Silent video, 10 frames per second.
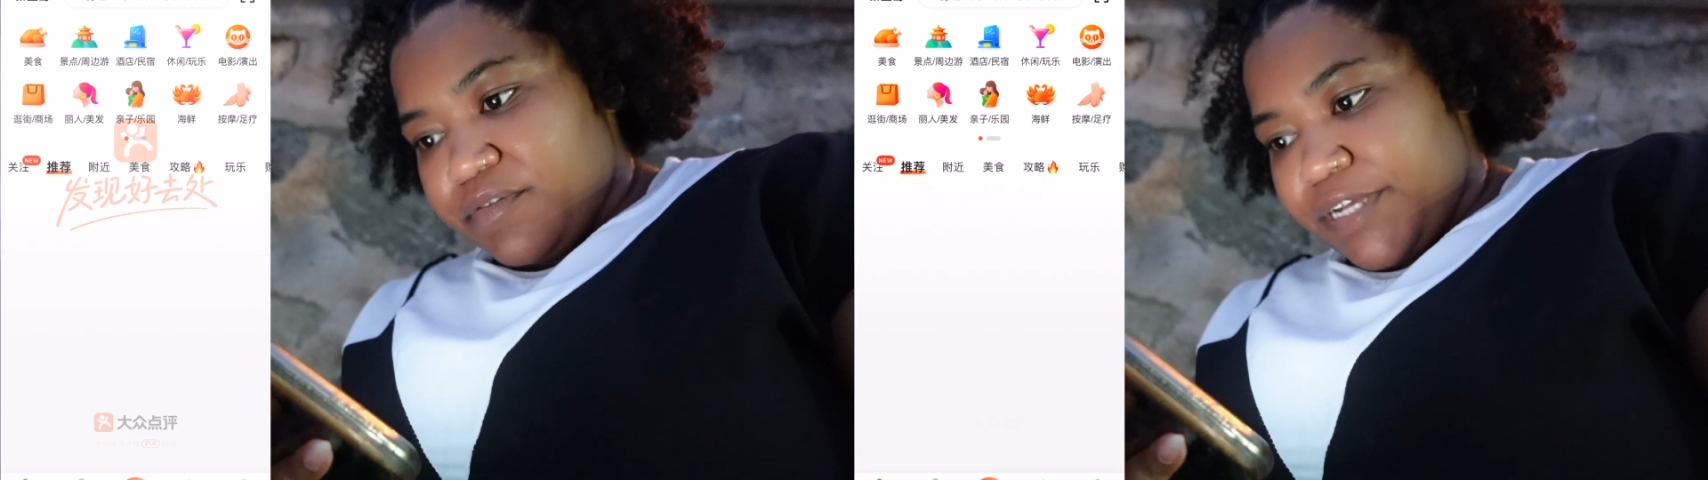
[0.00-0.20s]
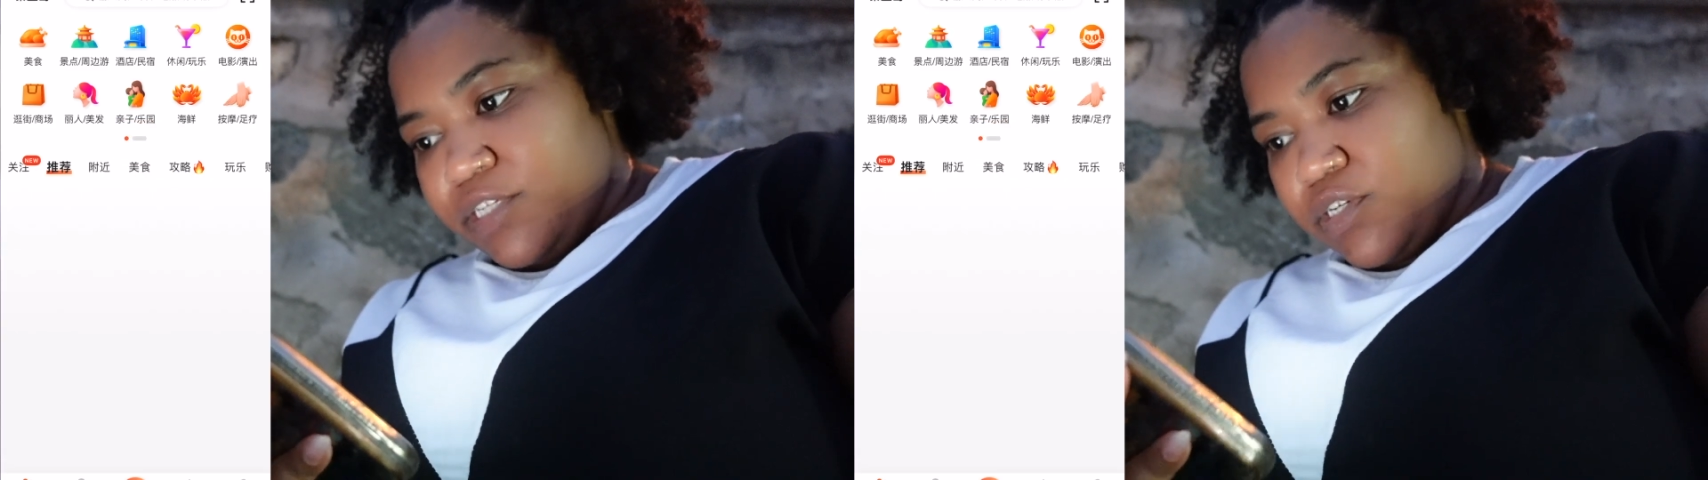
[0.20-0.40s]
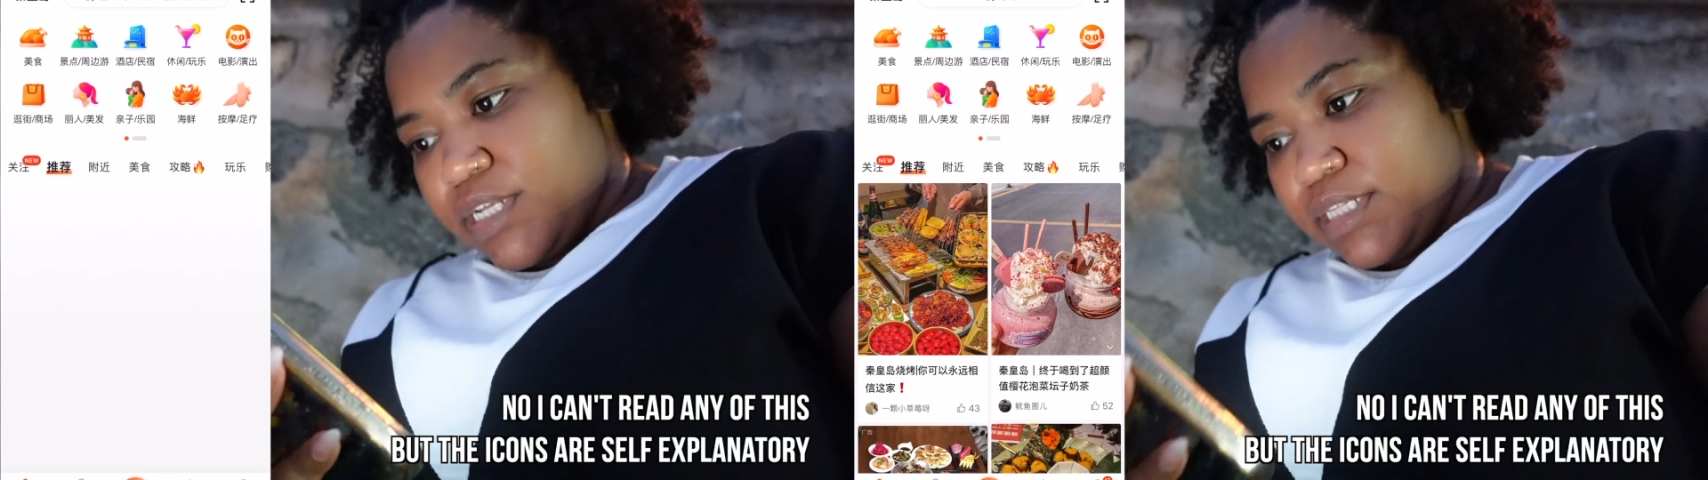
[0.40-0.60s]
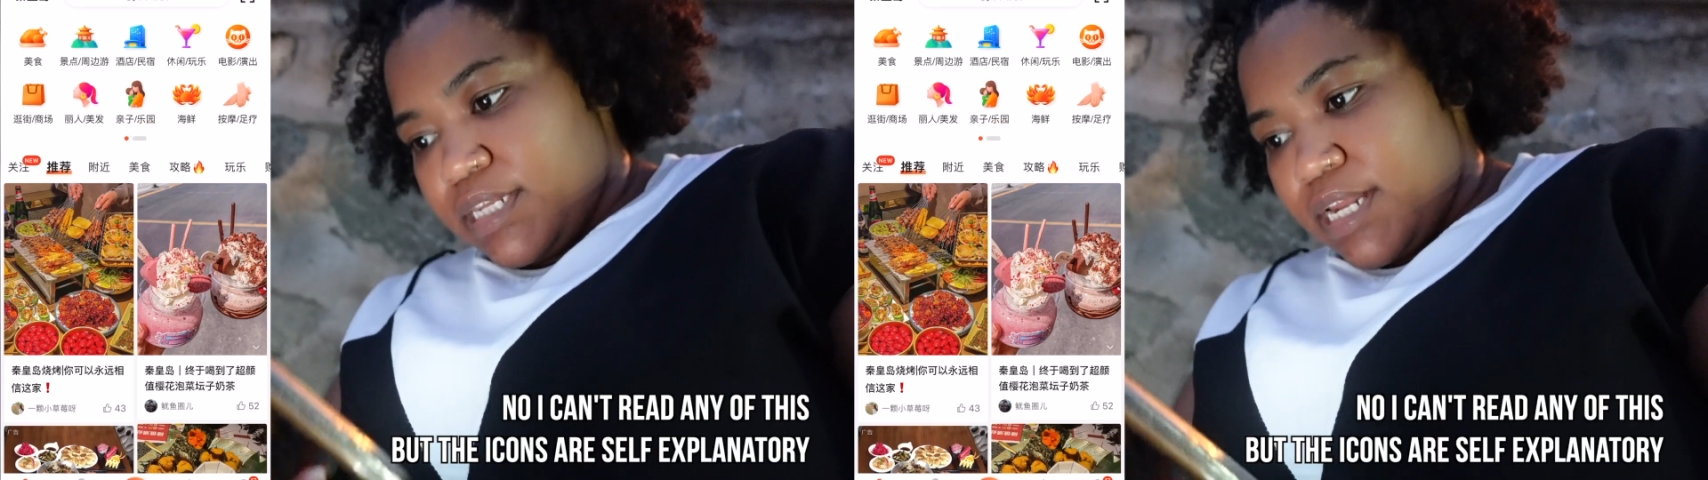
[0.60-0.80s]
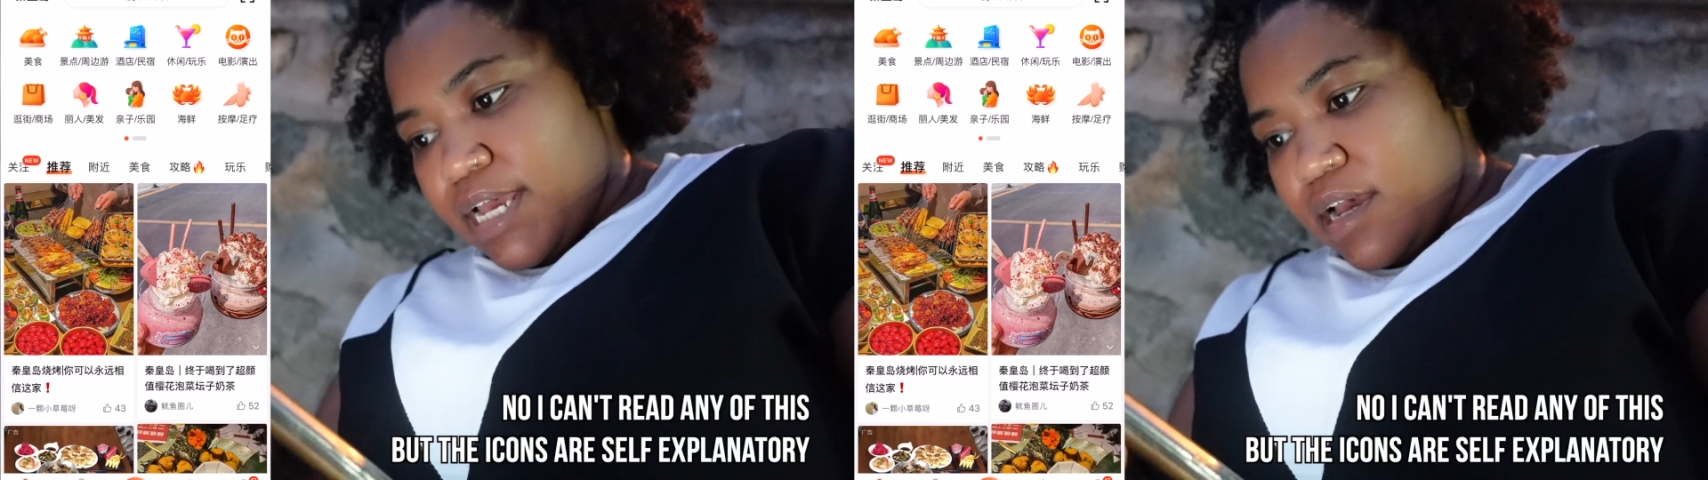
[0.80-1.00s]
restaurants
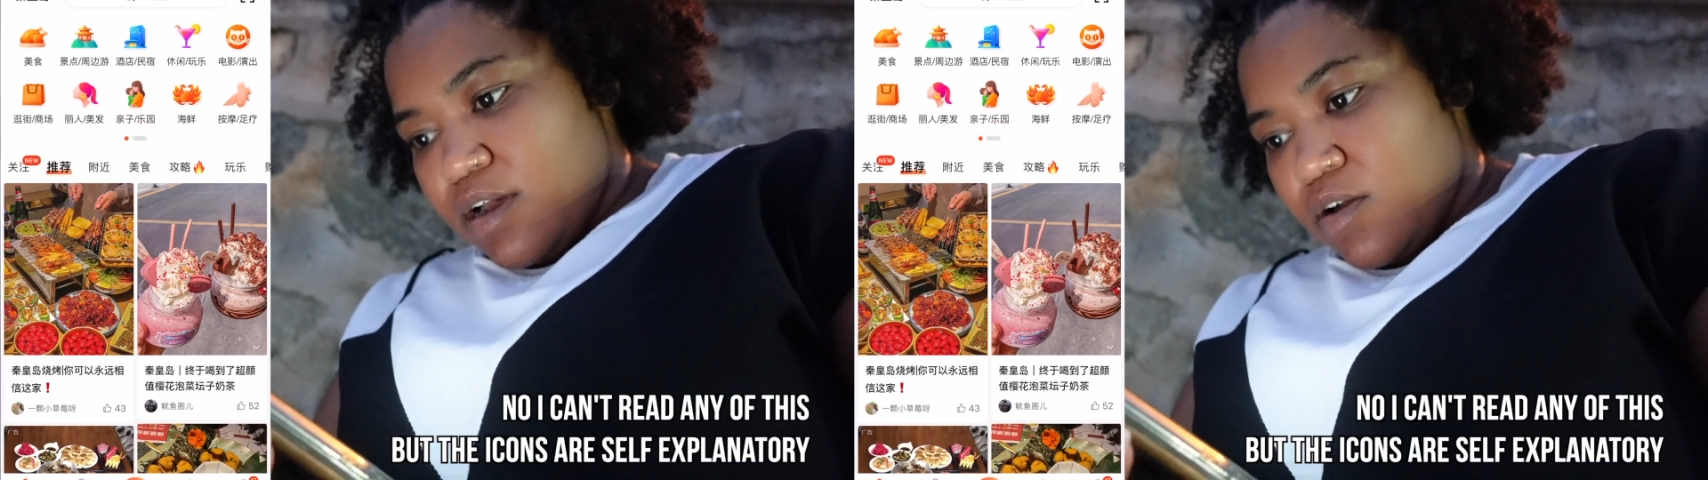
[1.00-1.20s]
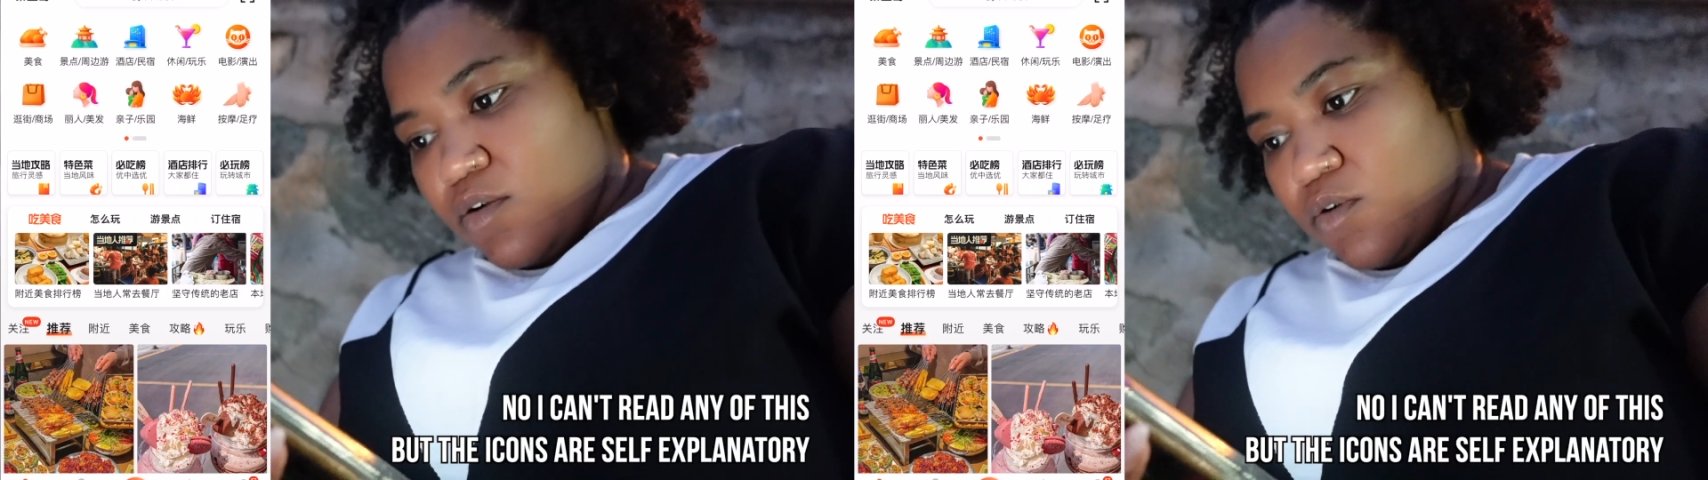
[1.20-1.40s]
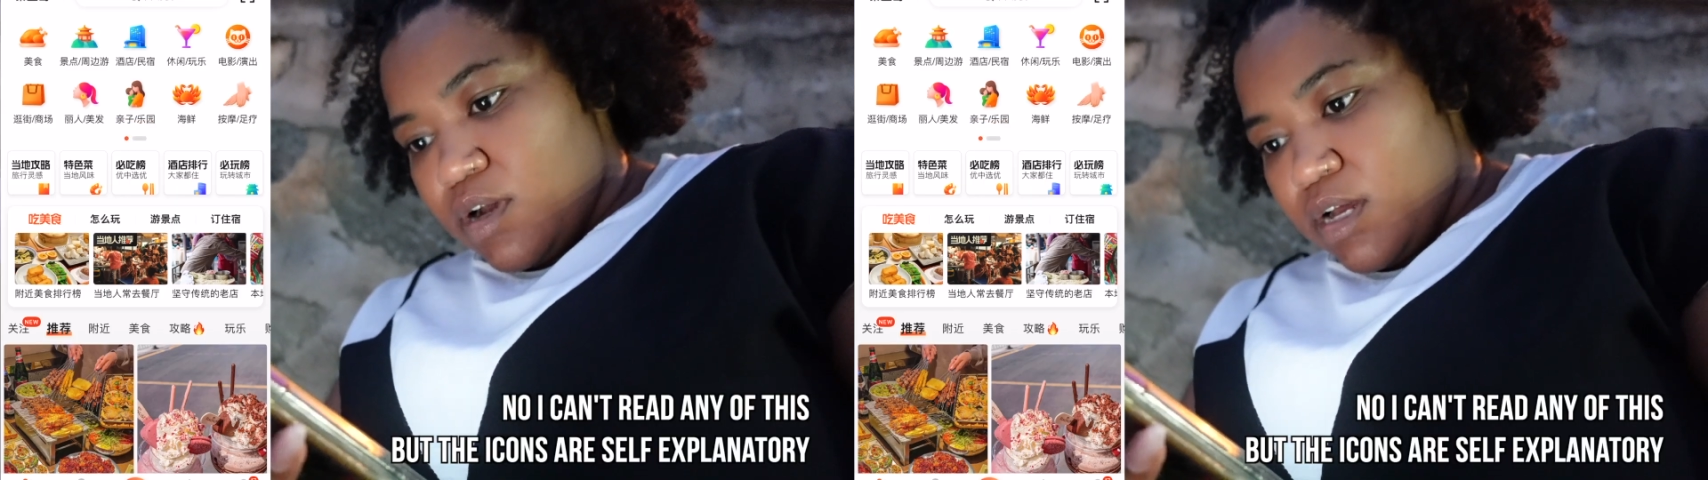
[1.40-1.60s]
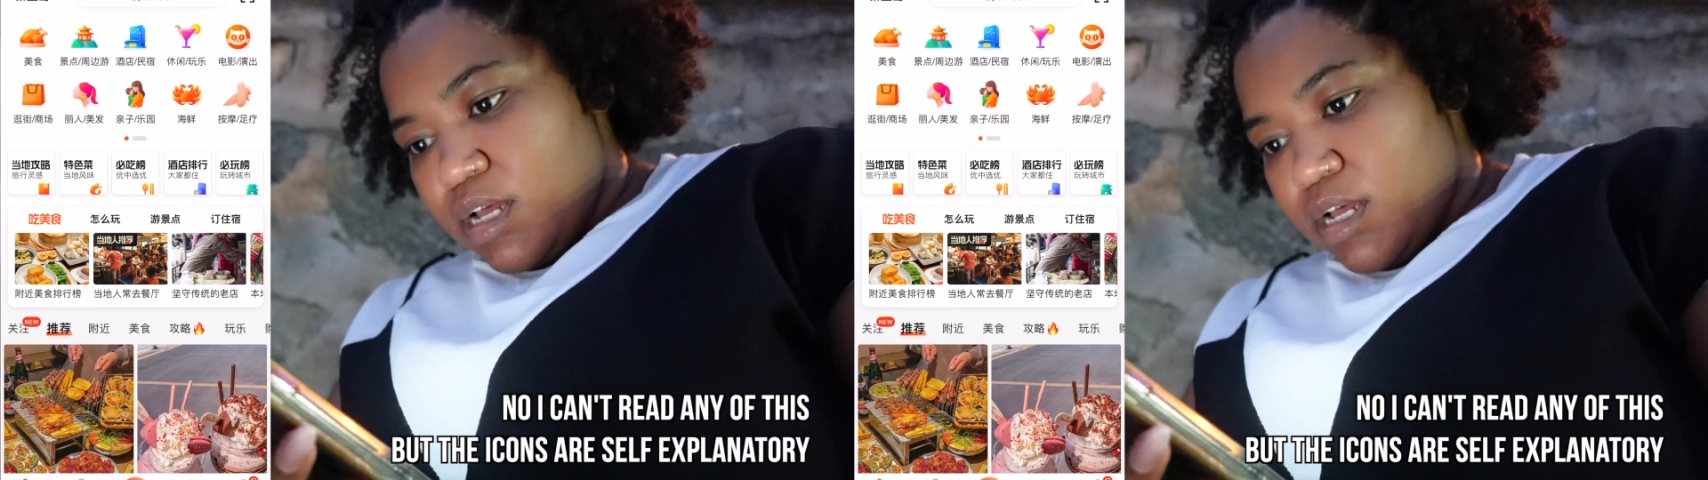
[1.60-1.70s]
now.